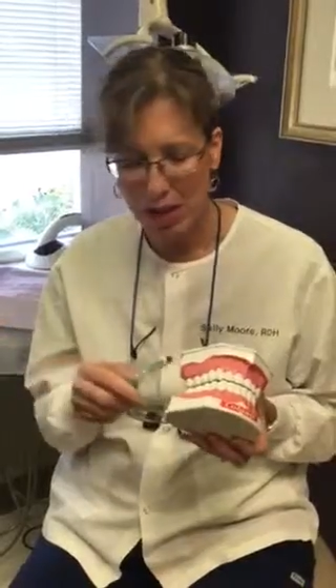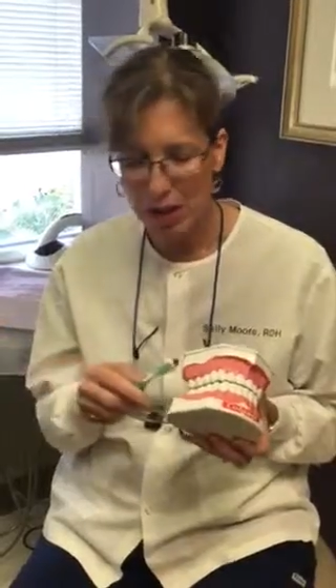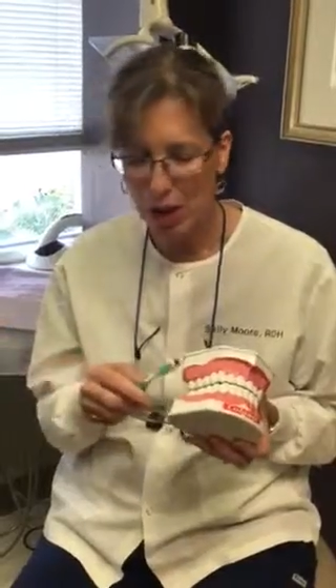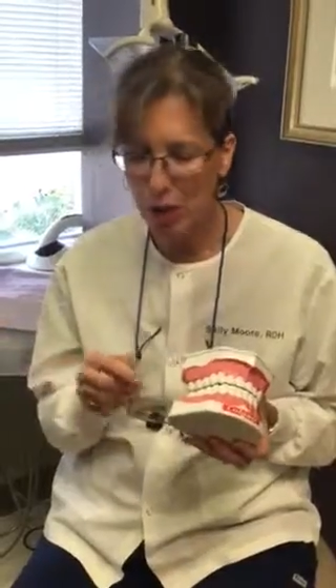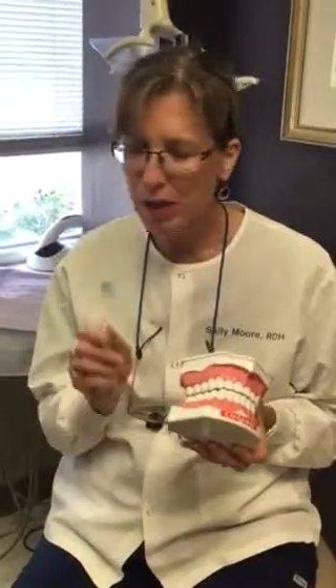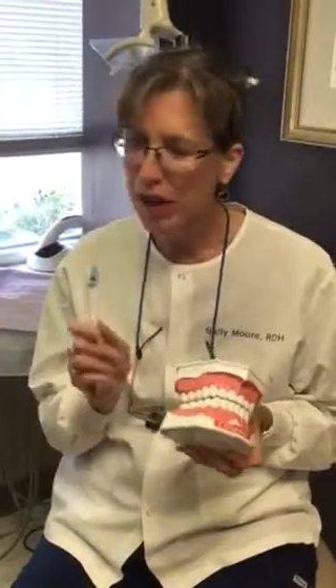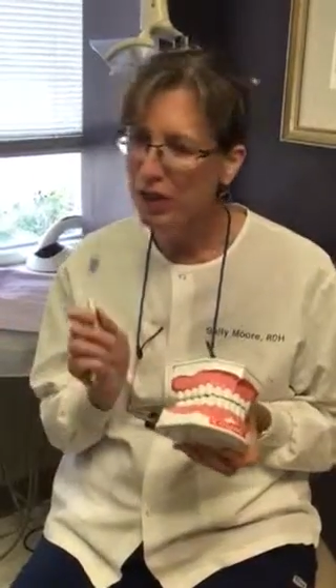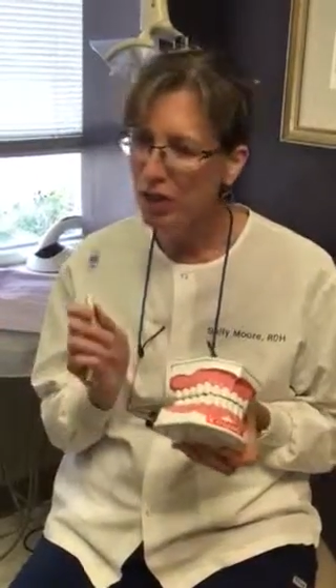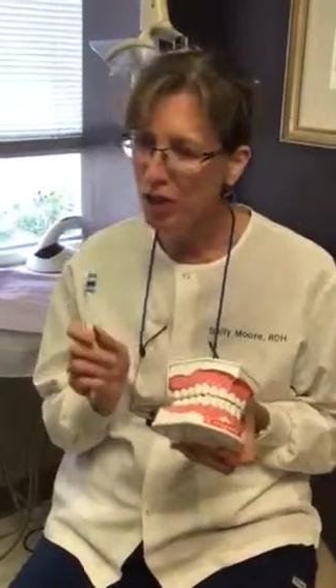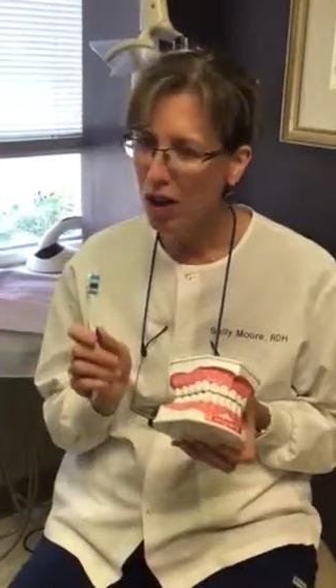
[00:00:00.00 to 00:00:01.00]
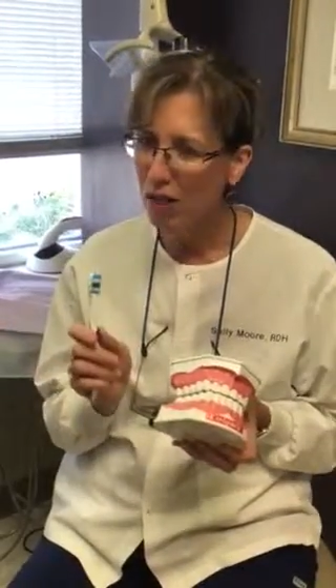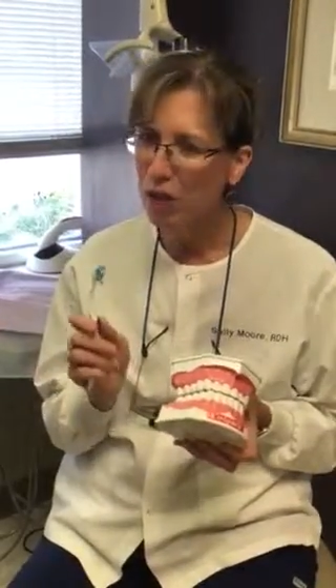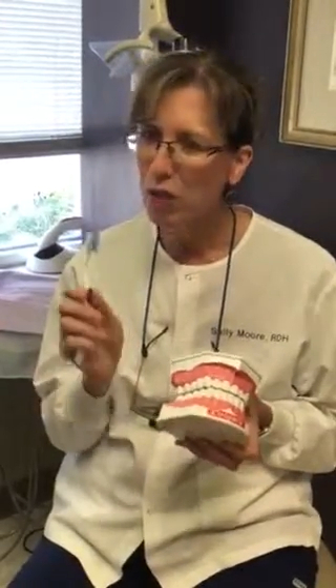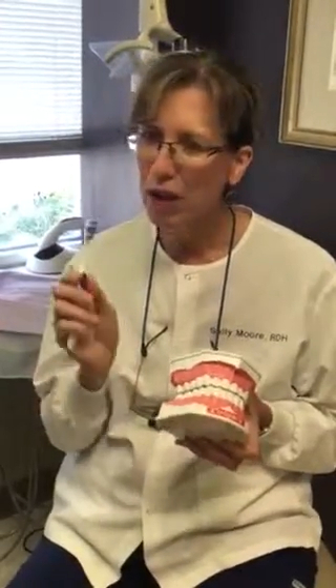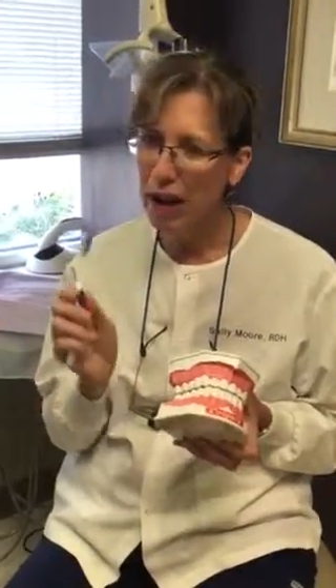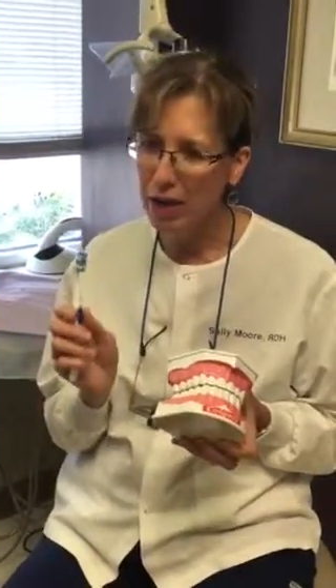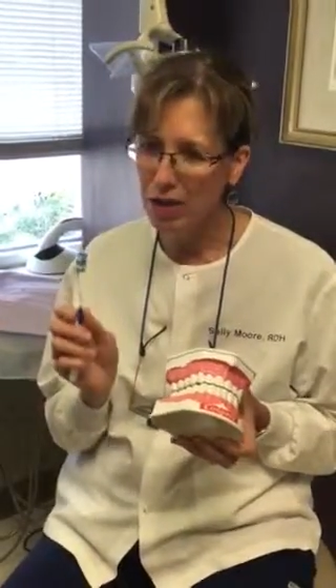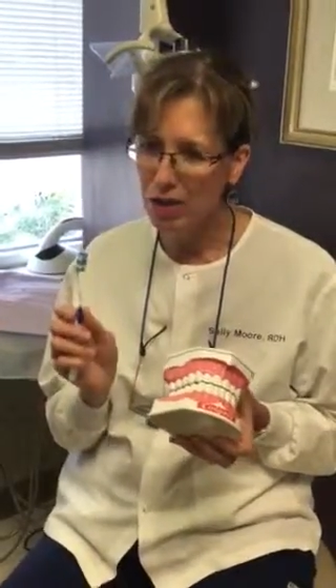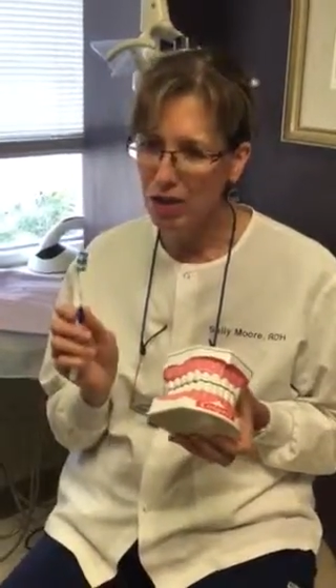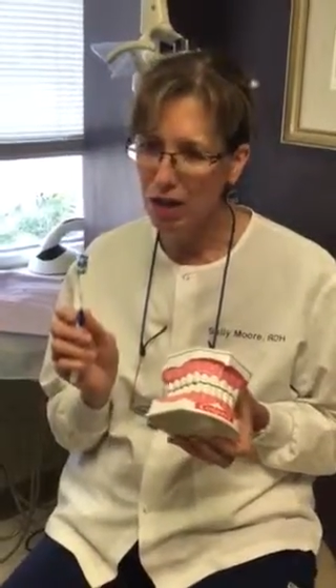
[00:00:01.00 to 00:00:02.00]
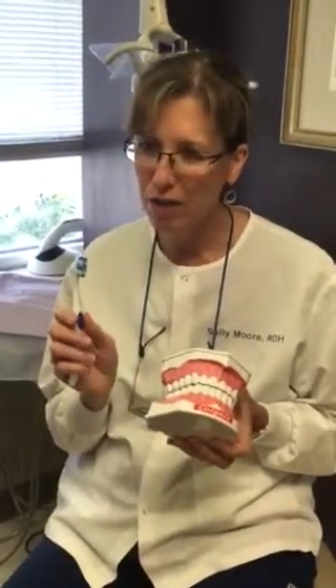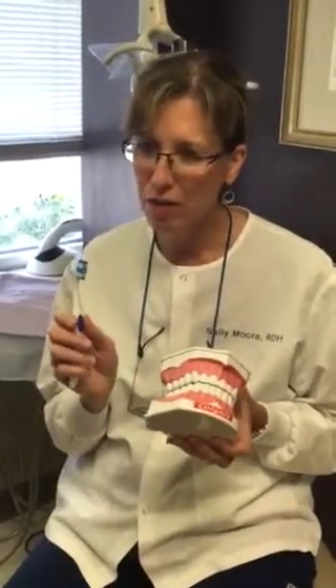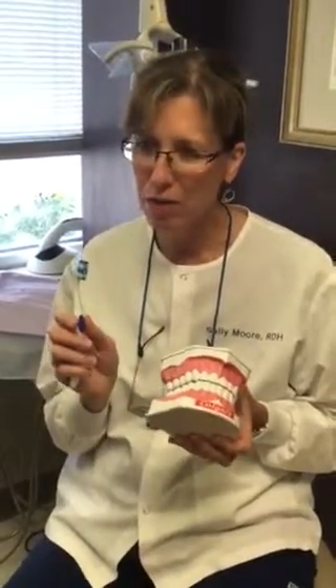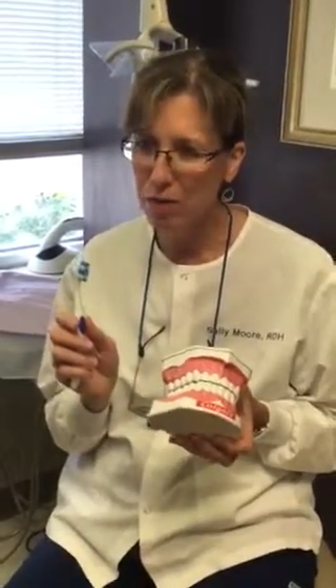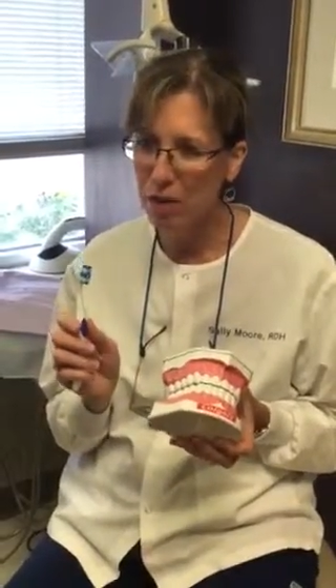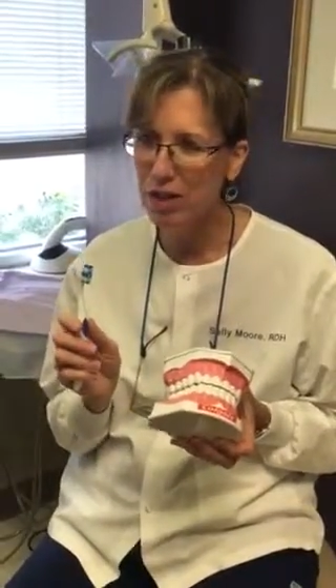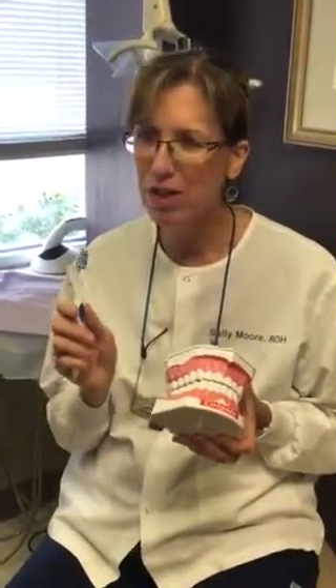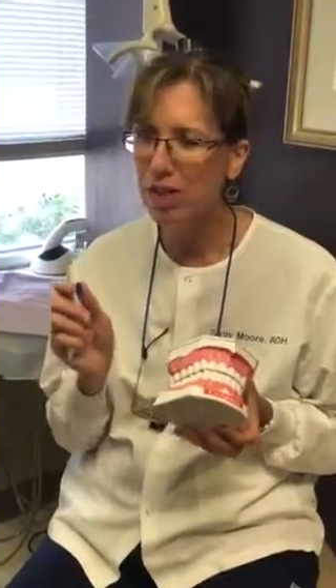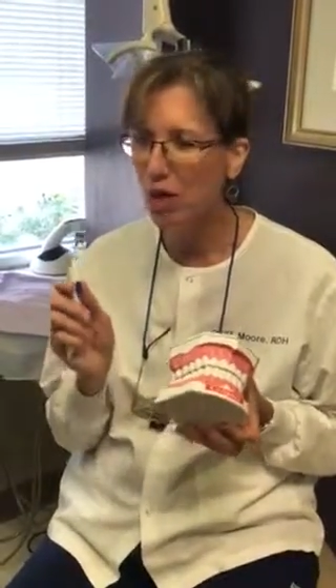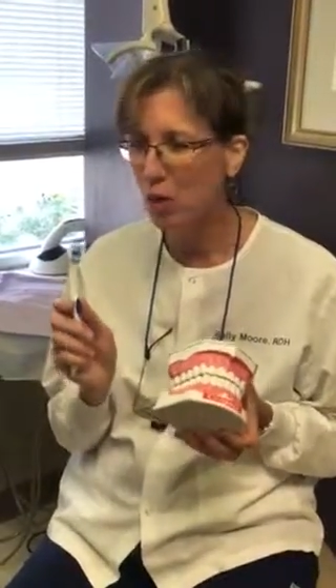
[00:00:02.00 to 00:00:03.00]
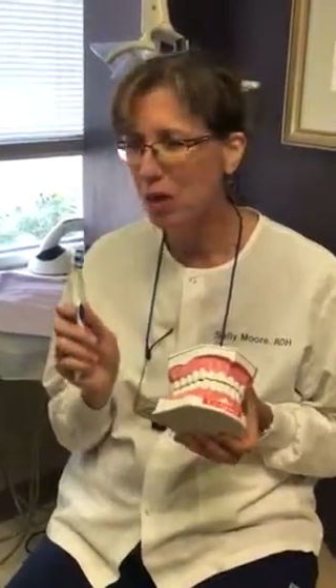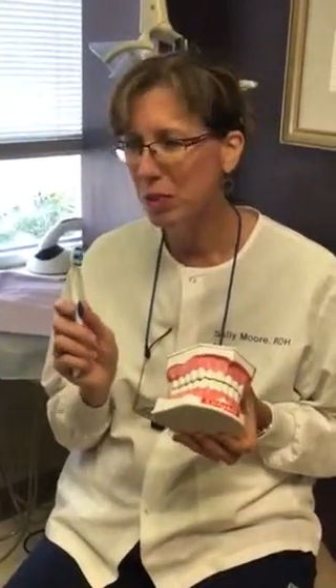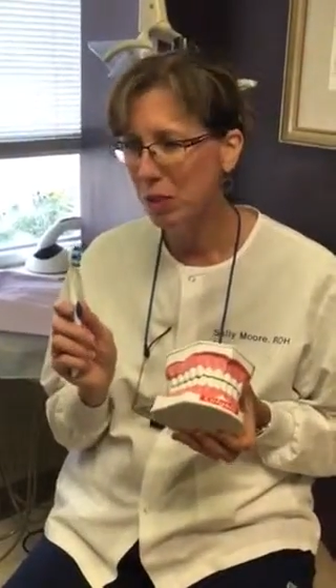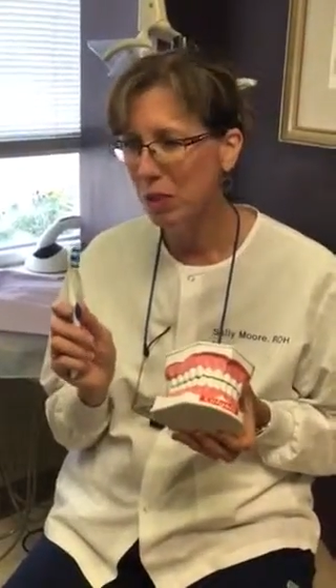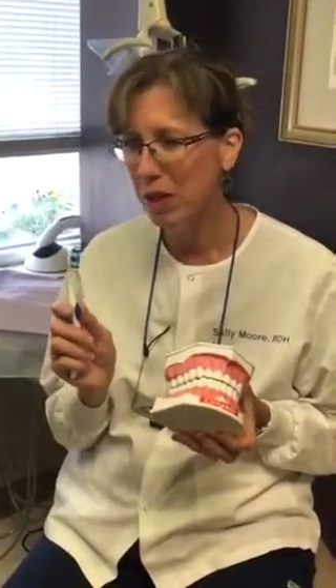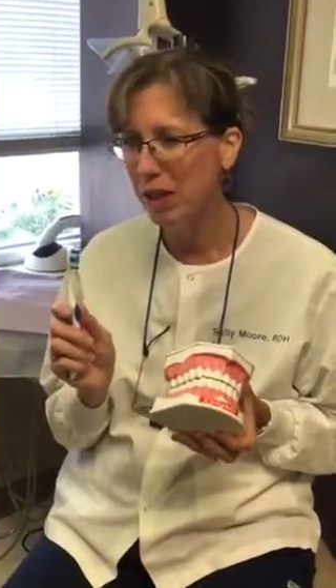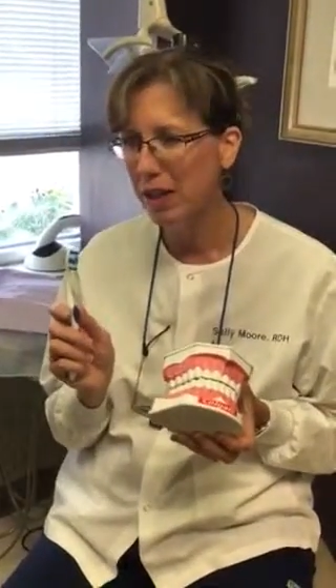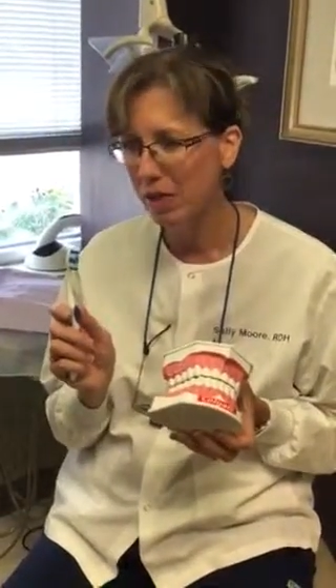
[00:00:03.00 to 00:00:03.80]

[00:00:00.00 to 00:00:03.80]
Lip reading: So a nice soft or extra soft toothbrush is always what we